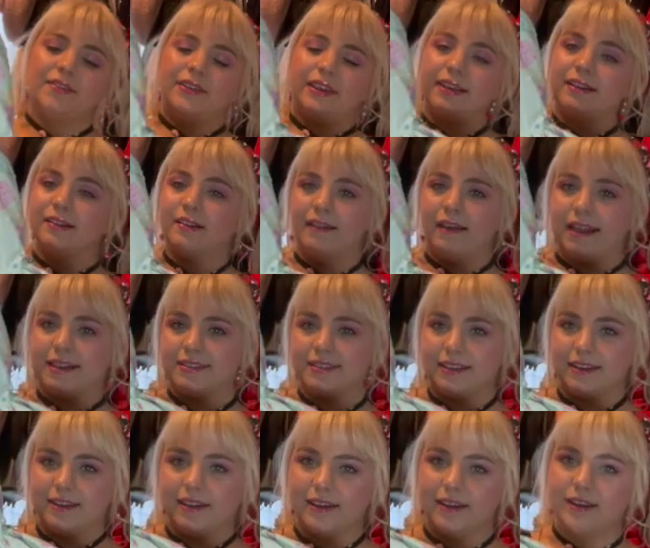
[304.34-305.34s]
a
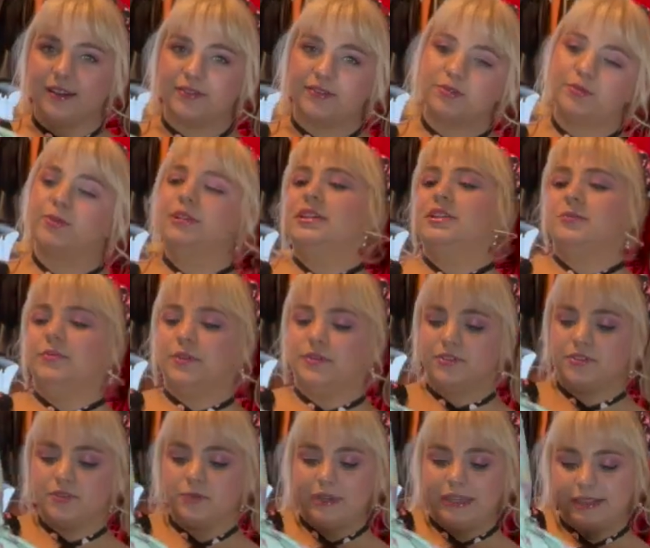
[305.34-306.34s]
classic of 2012
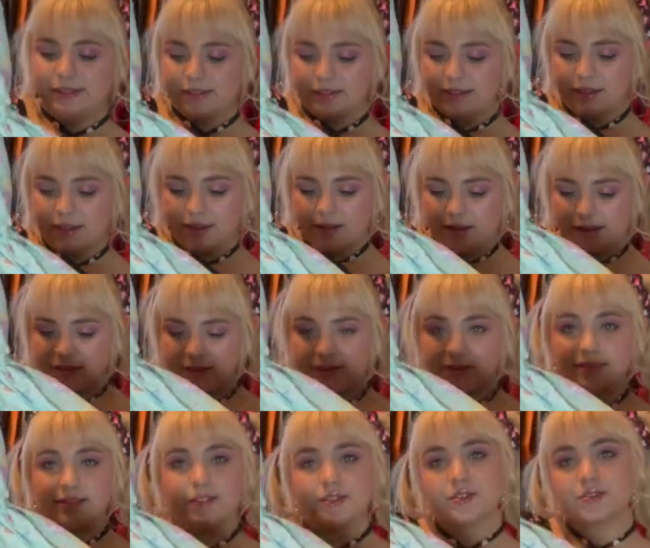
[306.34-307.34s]
Sweet.
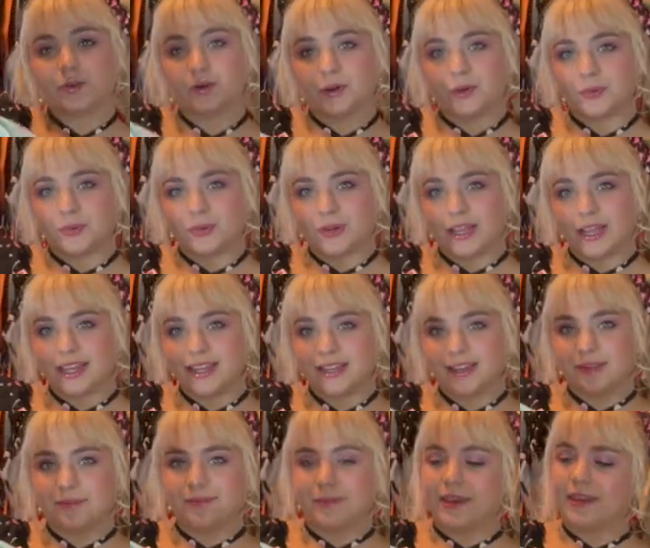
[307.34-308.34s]
This is Toy Parade
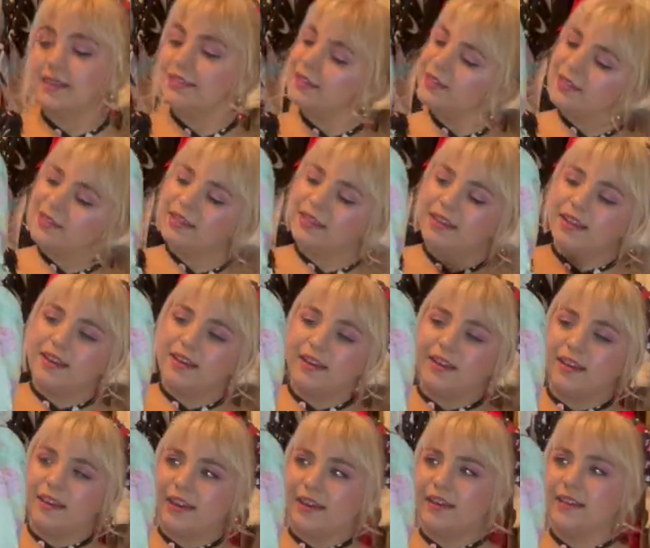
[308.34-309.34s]
in mint,
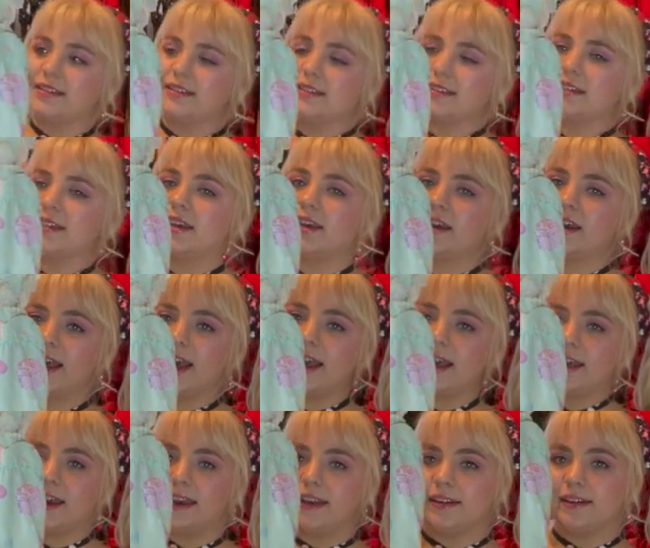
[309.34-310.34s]
and
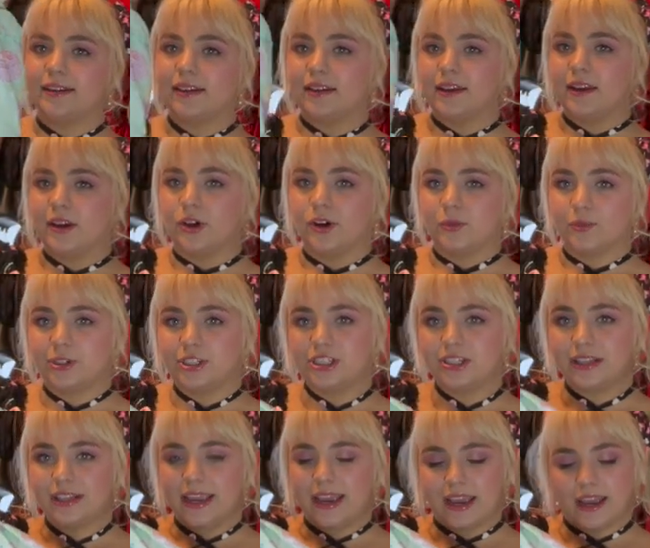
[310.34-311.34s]
I
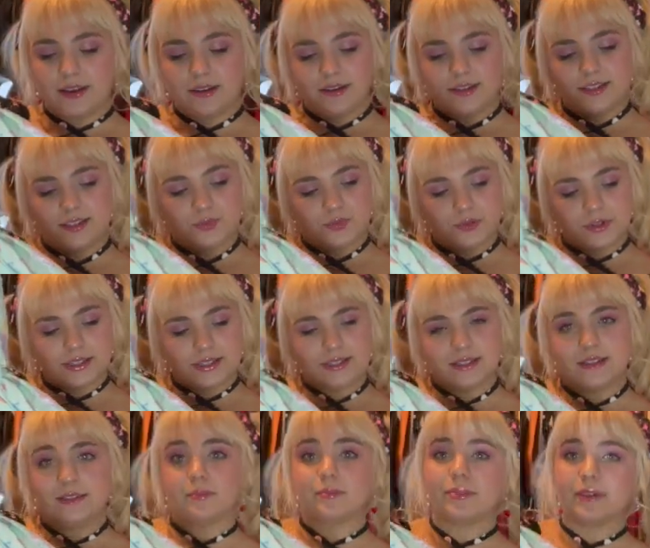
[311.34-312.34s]
originally had this print
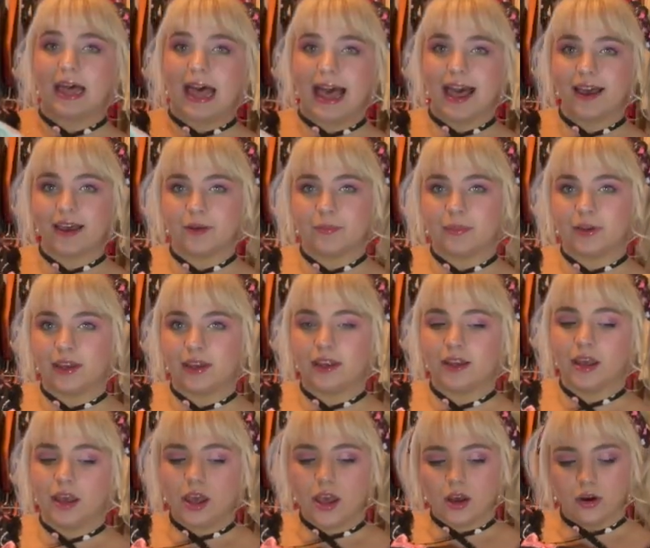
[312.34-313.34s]
in black, but
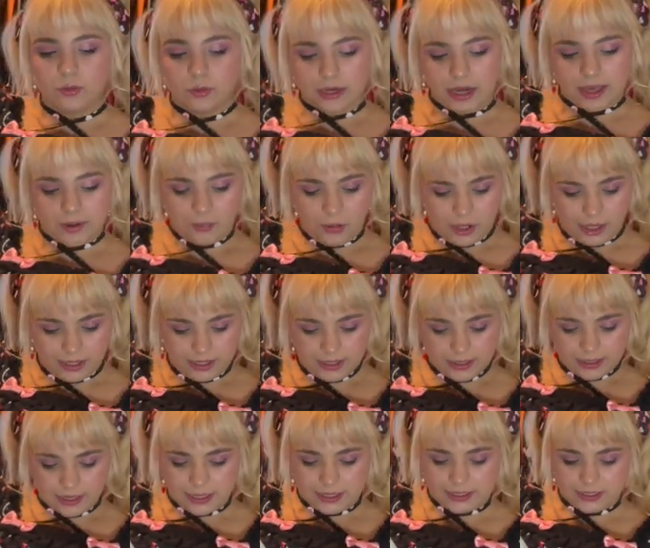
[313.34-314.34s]
when I bought it,
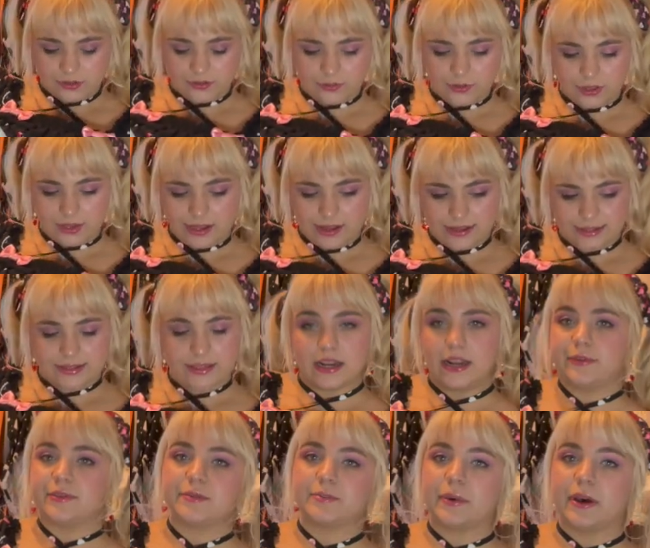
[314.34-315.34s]
I didn't realize that I
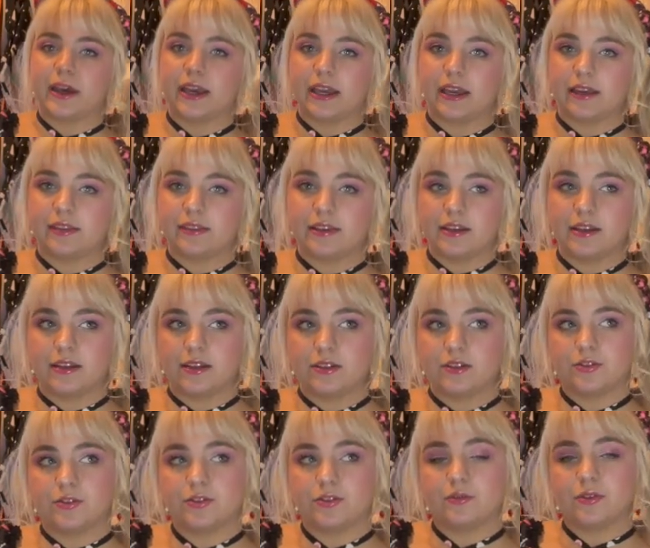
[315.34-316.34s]
was buying the
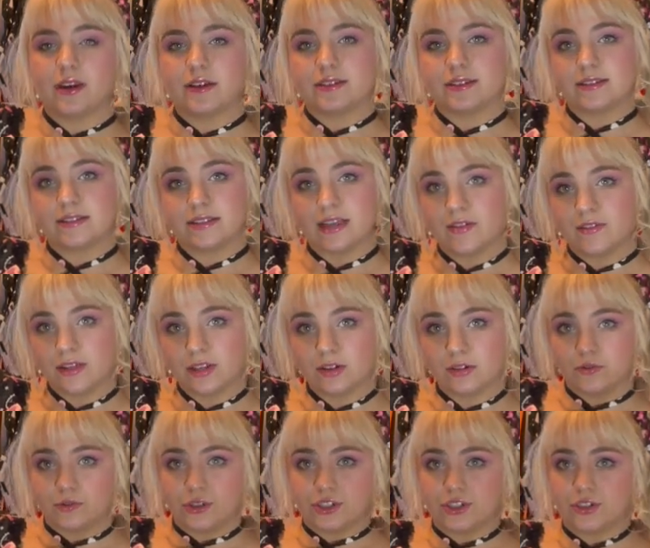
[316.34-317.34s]
2007
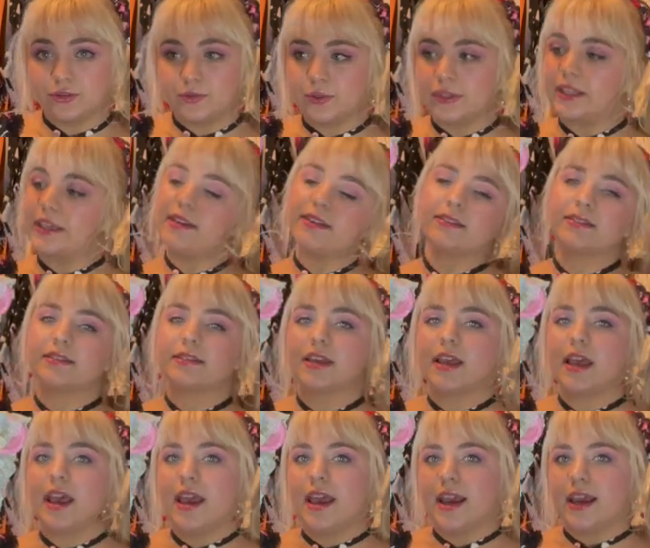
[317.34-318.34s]
original release,
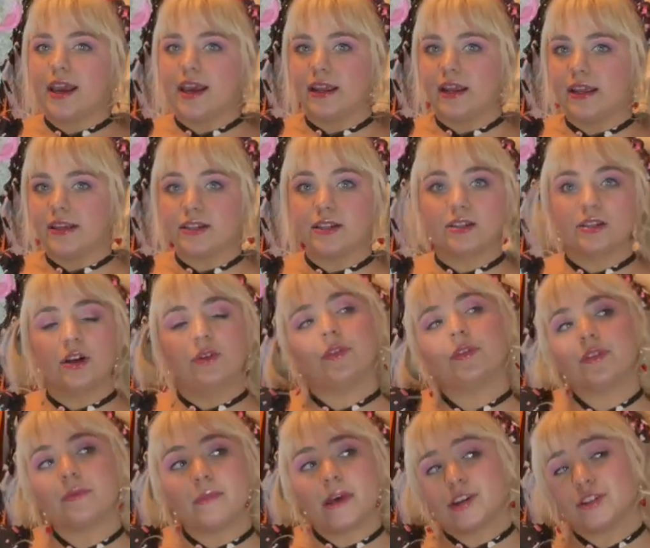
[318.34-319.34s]
and I didn't know that
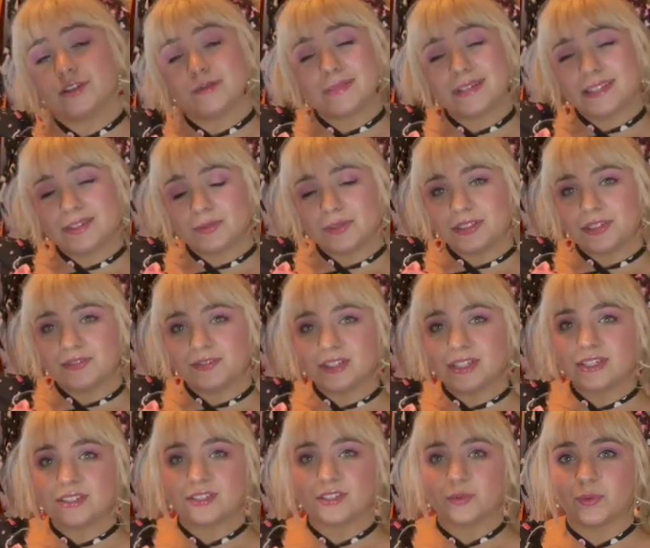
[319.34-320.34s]
the measurements were
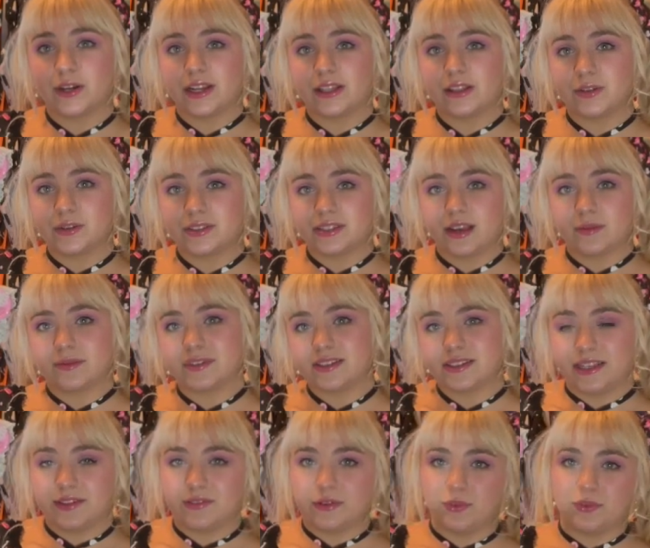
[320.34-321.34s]
different, so when I looked up to see
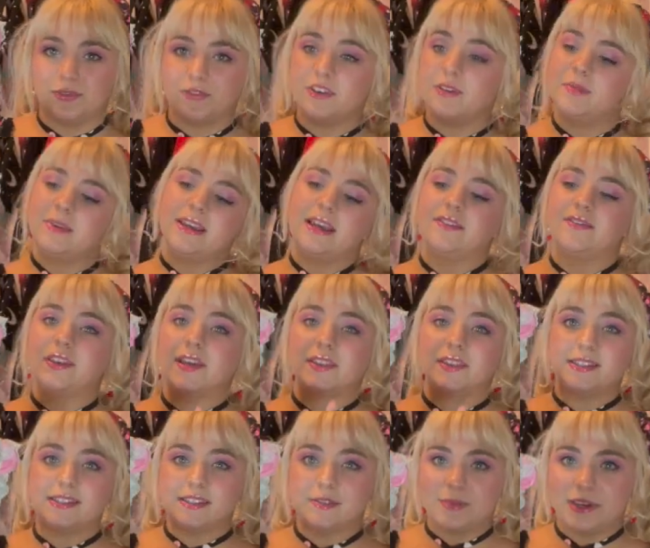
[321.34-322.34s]
if it would fit me, I found
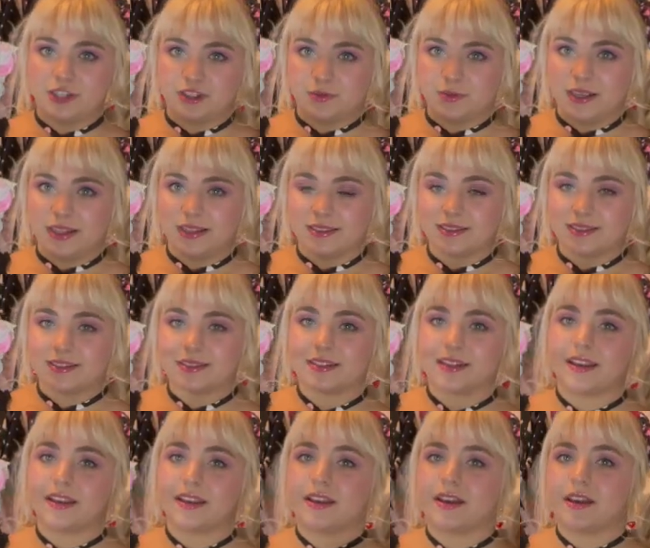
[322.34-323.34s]
these measurements,
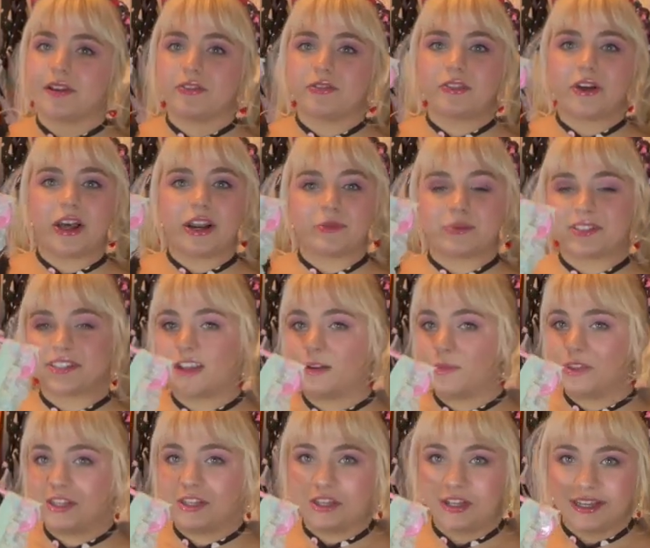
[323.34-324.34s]
thought it was going to be
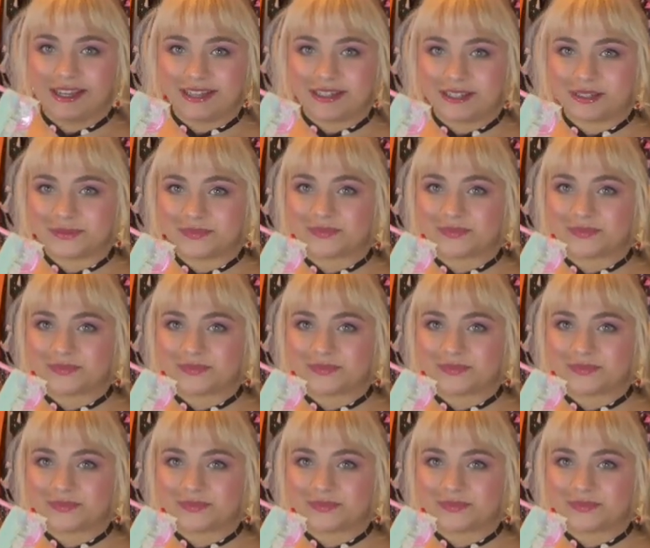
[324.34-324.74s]
good.